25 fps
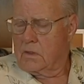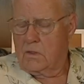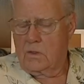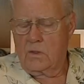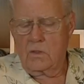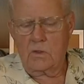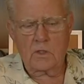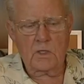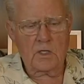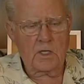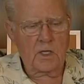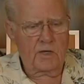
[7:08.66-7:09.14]

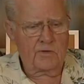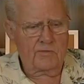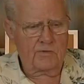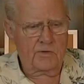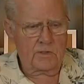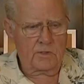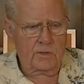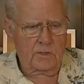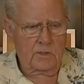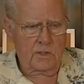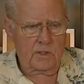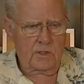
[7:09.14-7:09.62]
oh, I love
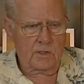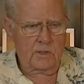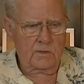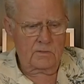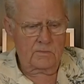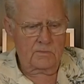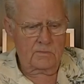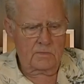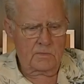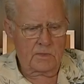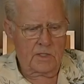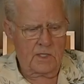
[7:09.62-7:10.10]
it, yeah.
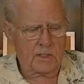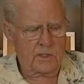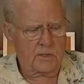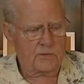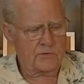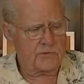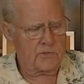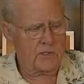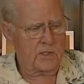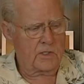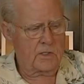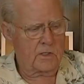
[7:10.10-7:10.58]
Like I
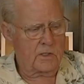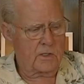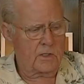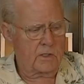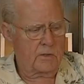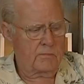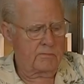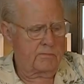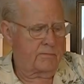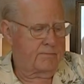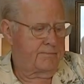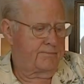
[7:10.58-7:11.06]
say,
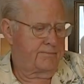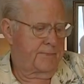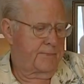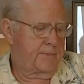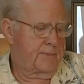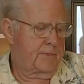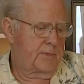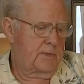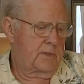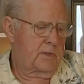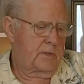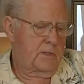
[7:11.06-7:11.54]
I
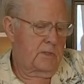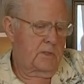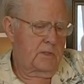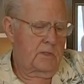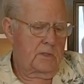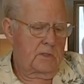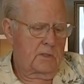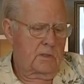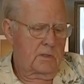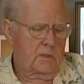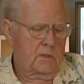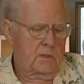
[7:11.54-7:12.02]

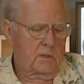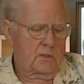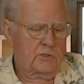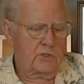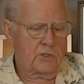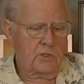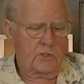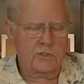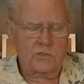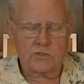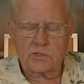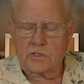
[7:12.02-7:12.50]

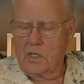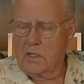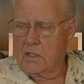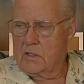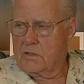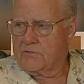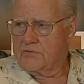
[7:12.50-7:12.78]
should start